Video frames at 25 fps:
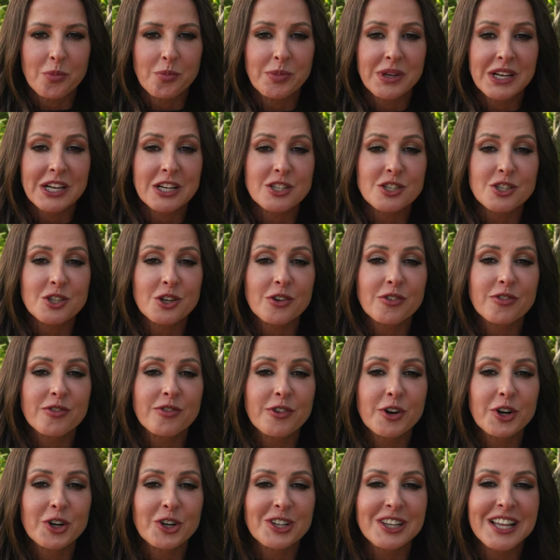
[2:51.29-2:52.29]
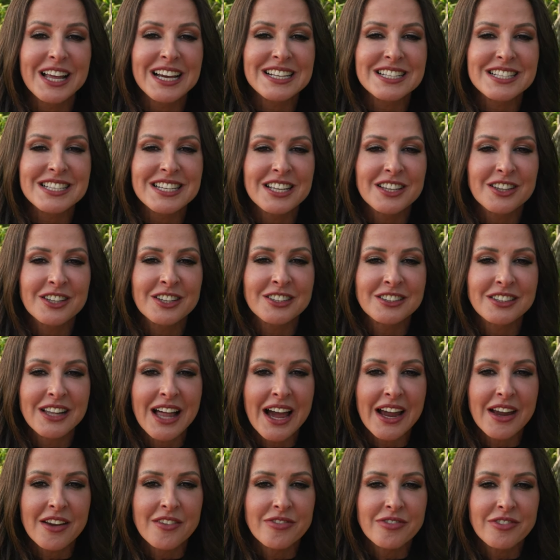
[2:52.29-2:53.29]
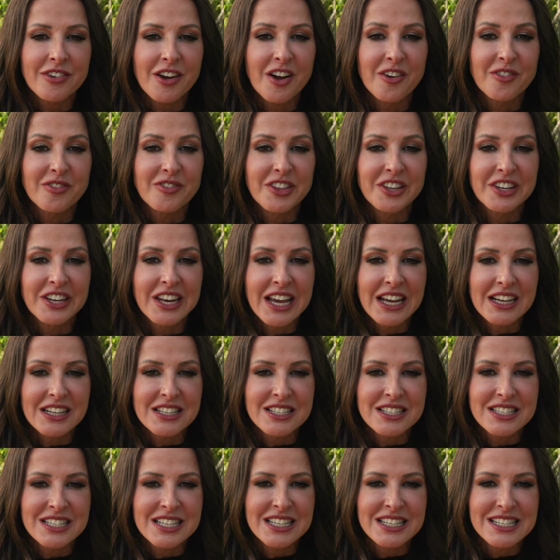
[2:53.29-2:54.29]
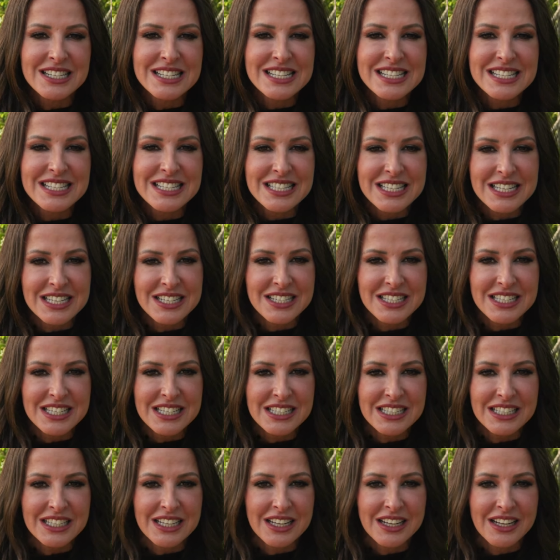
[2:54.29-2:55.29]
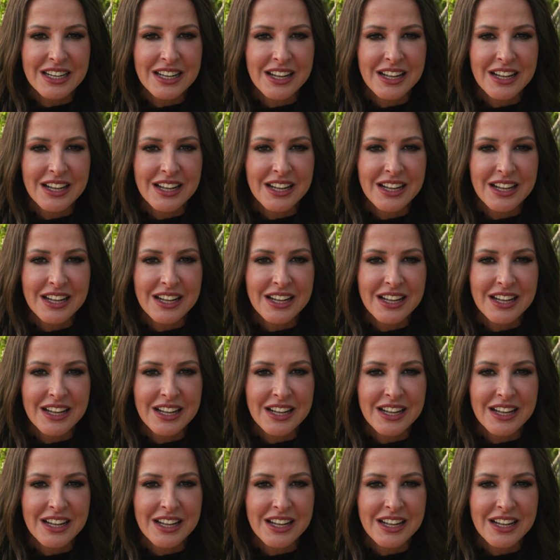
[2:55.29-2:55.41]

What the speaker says: because they're fertilizing the life of the next season.